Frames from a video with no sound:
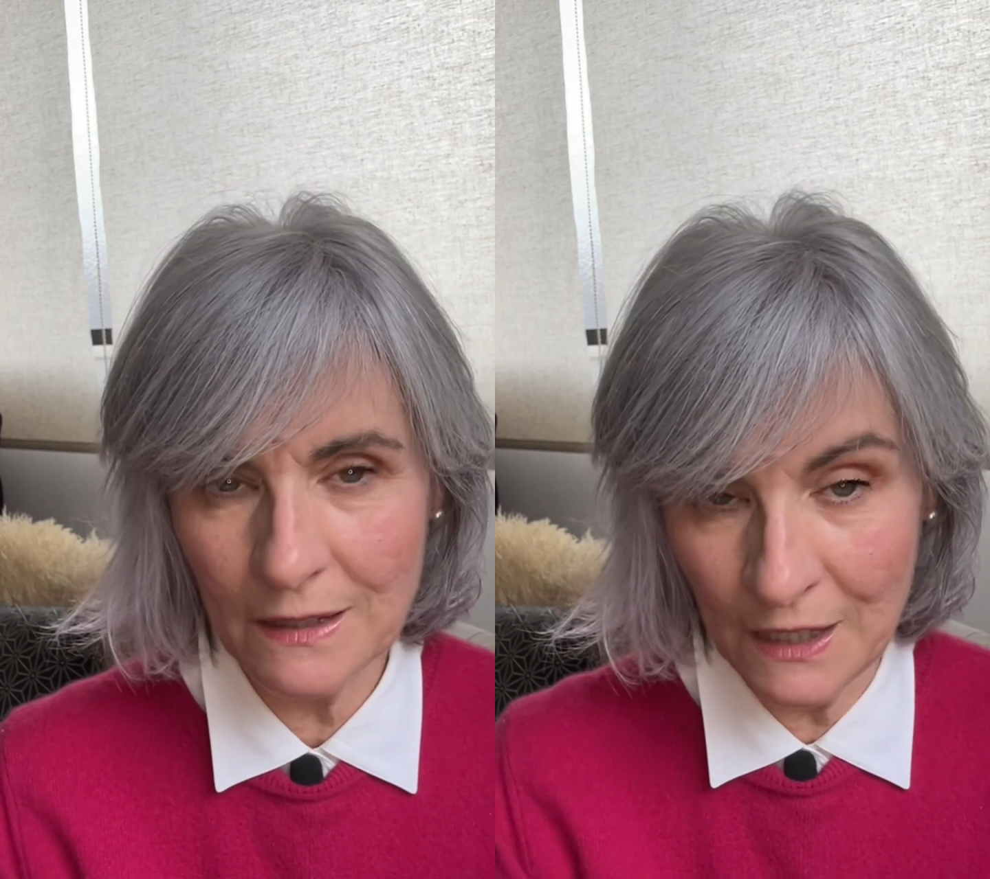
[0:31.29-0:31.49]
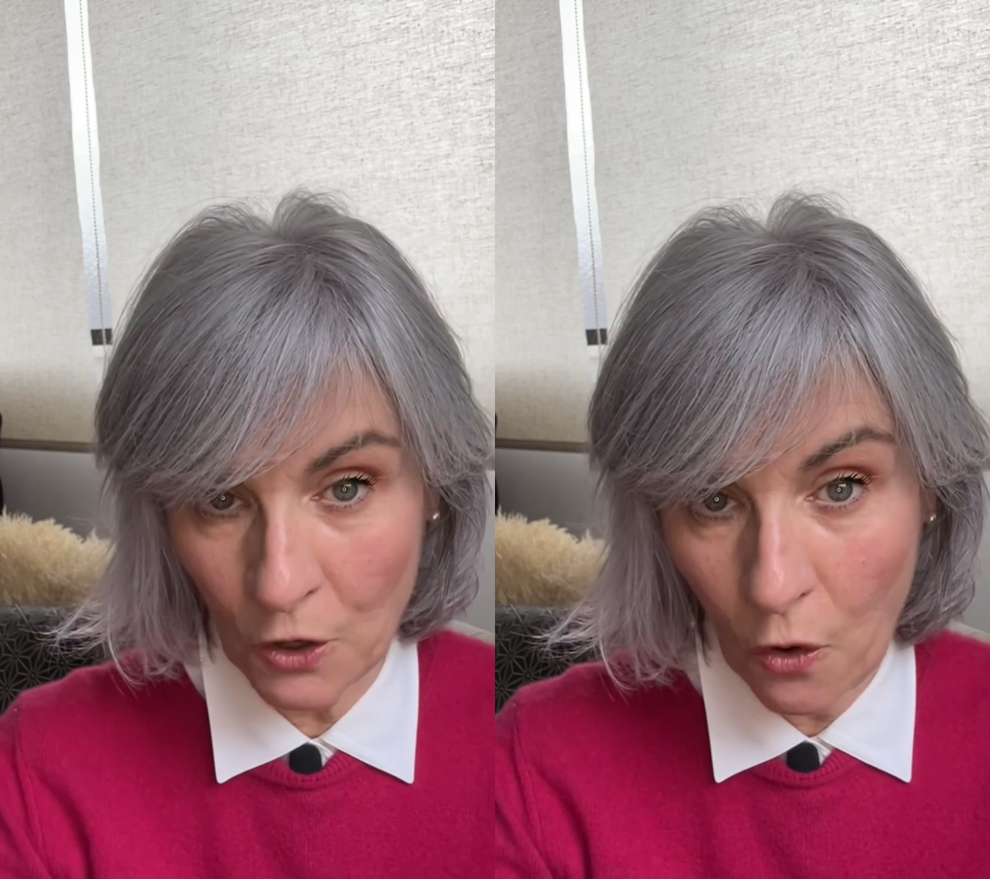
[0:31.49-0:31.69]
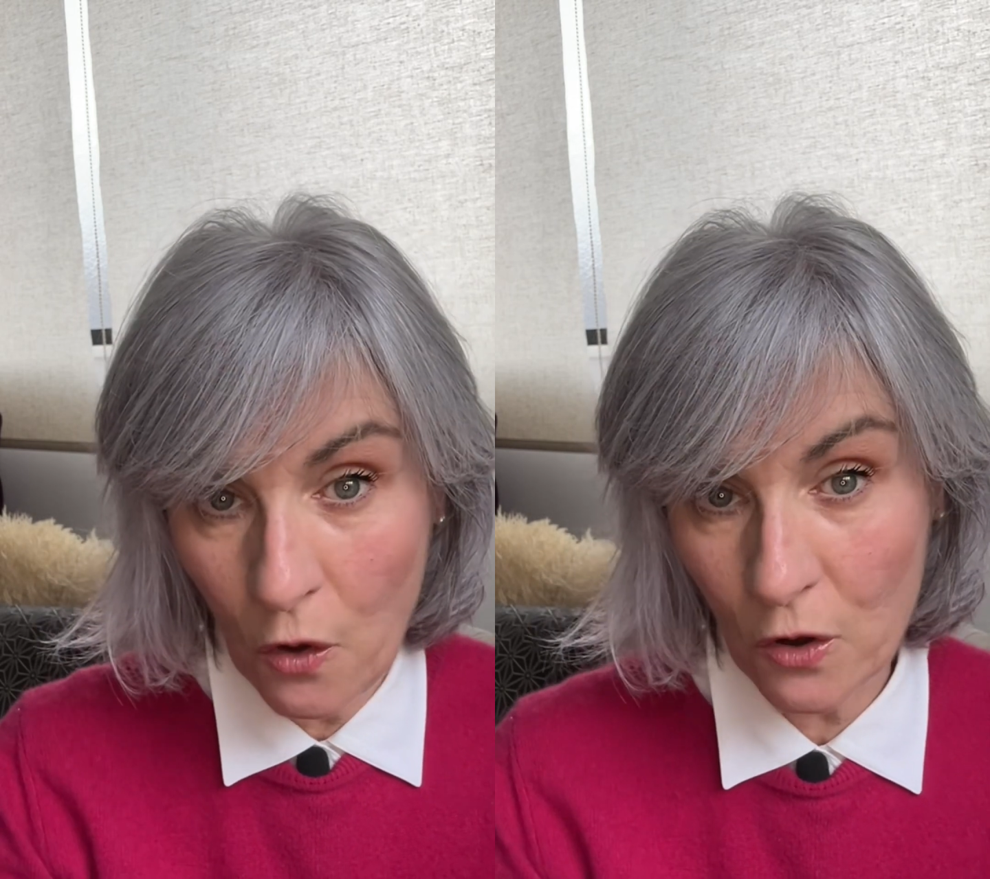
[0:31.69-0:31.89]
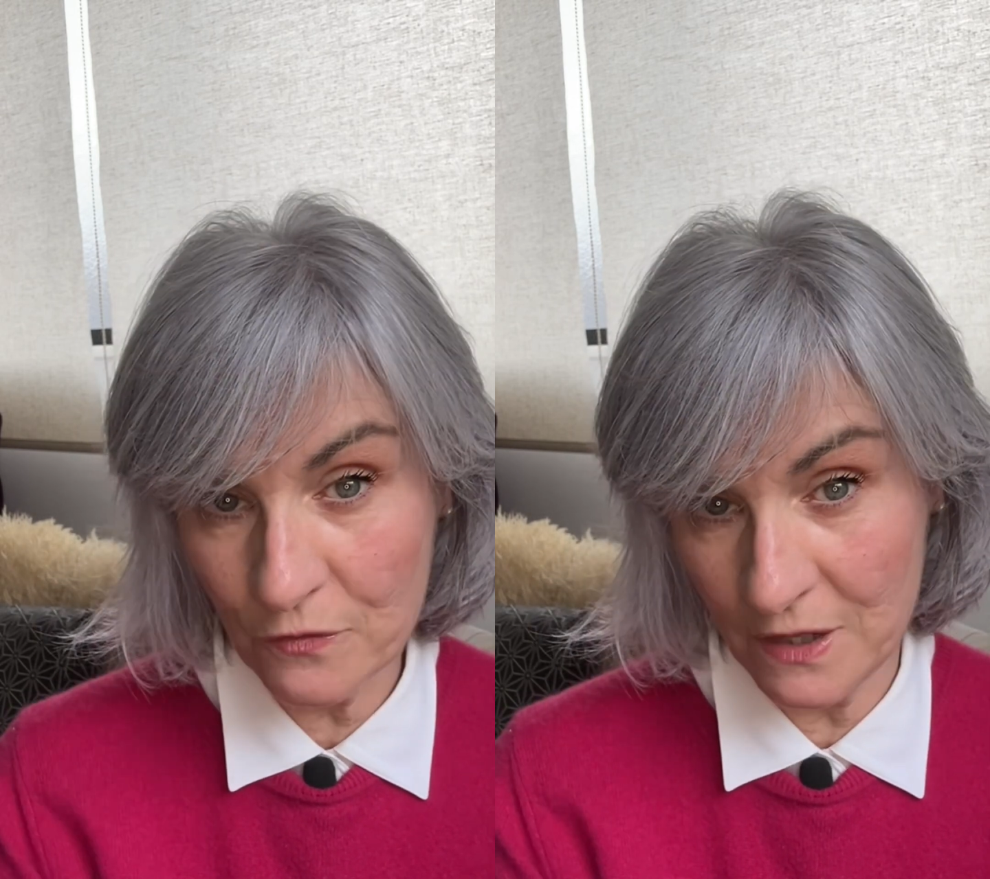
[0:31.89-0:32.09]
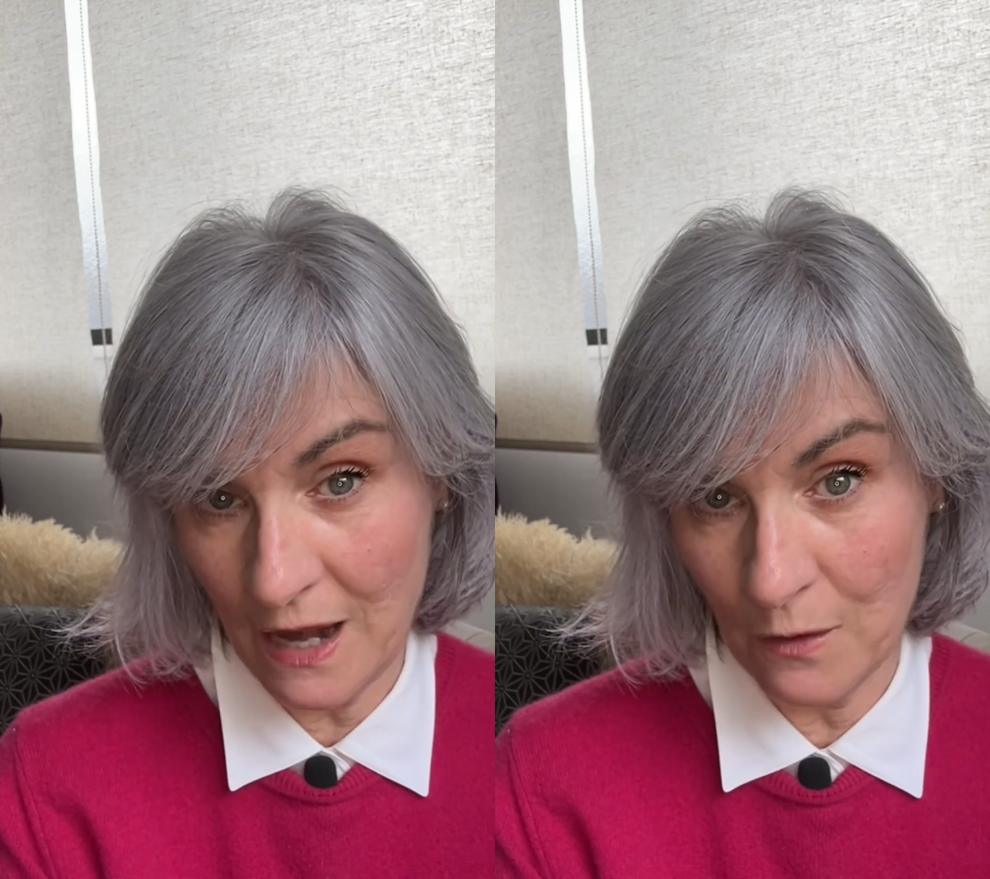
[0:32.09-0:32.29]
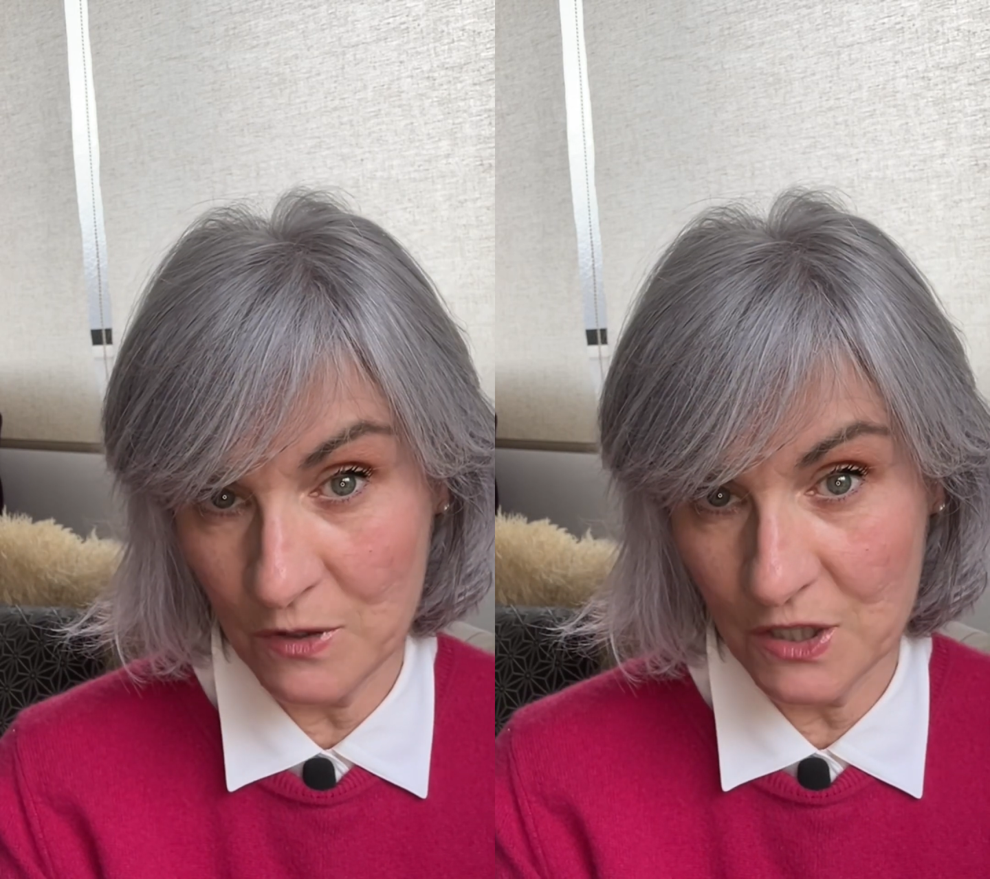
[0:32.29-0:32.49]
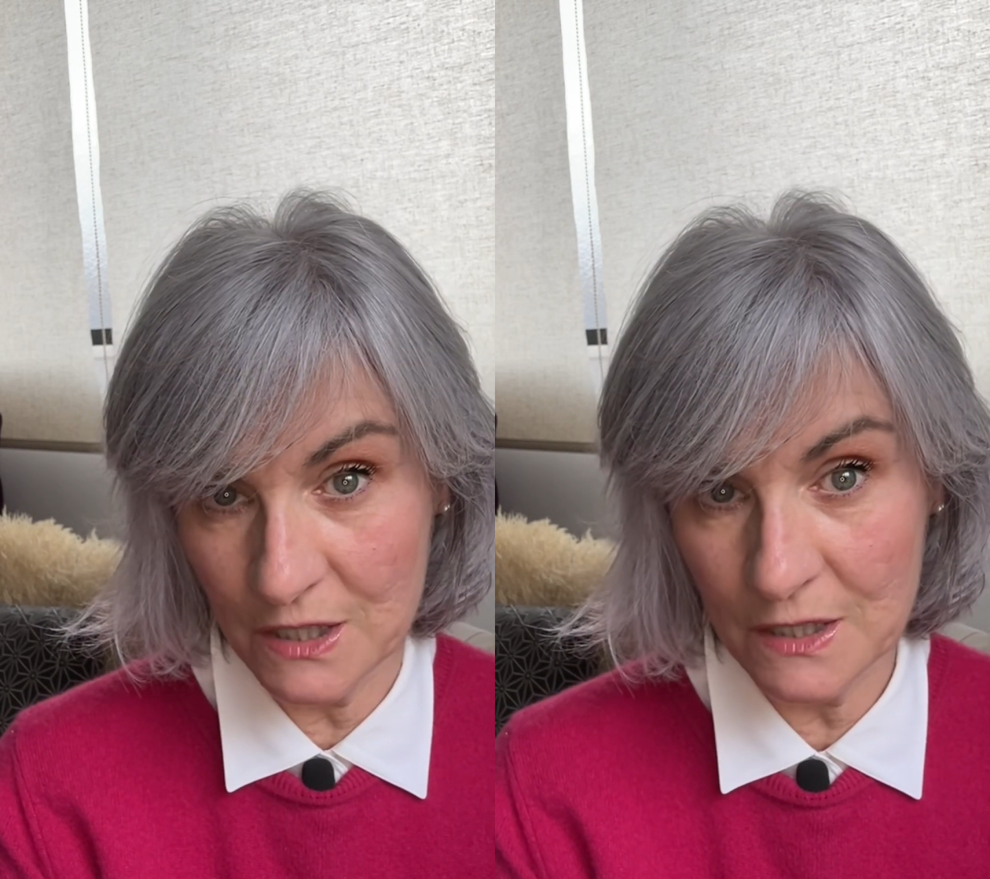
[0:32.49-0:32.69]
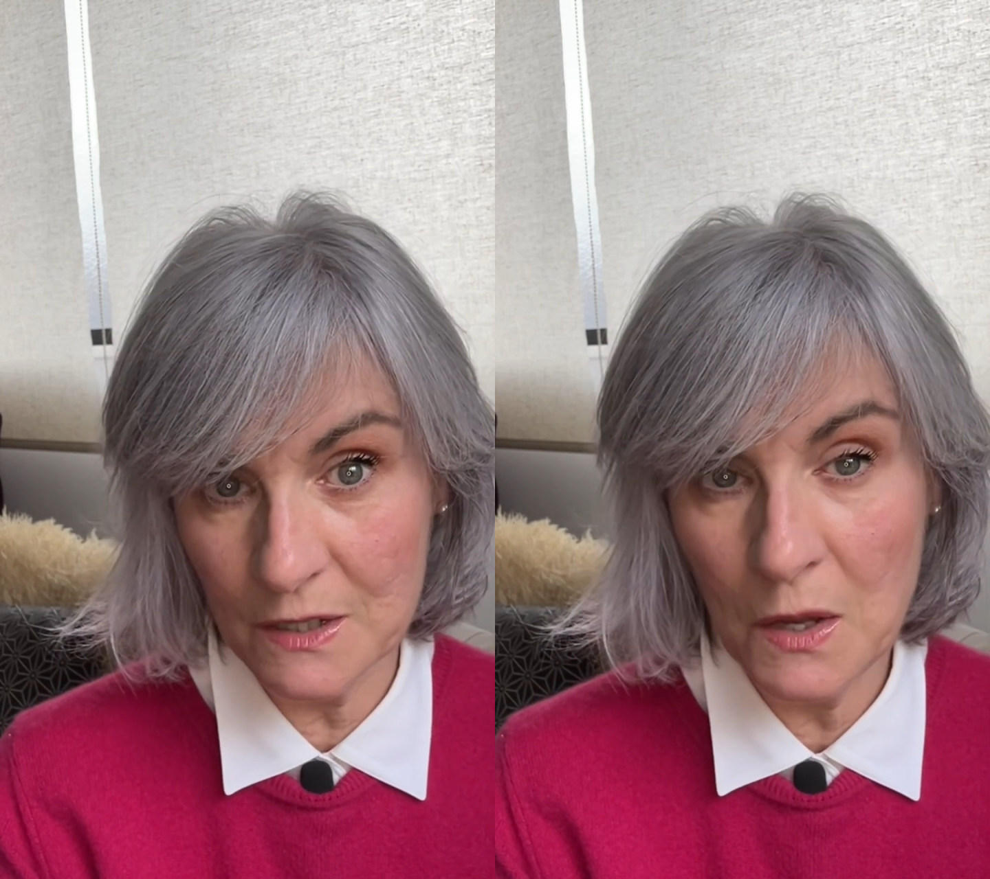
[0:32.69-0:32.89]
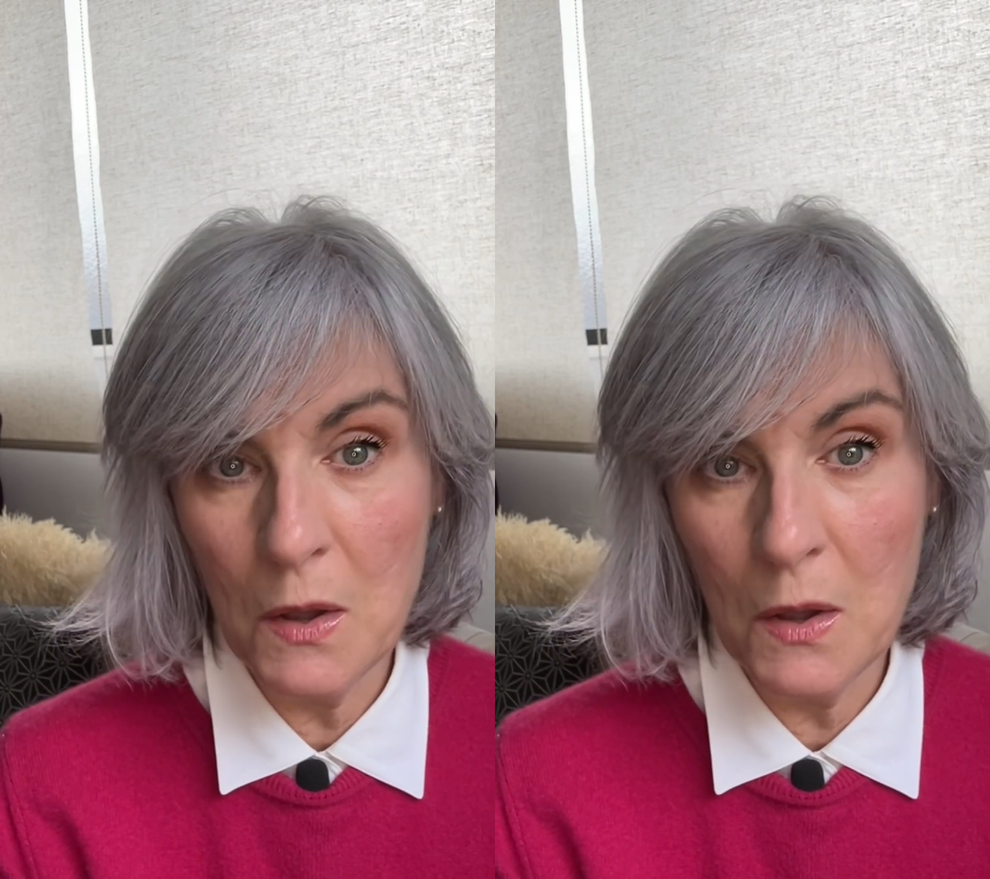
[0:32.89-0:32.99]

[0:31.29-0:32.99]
in all of the languages.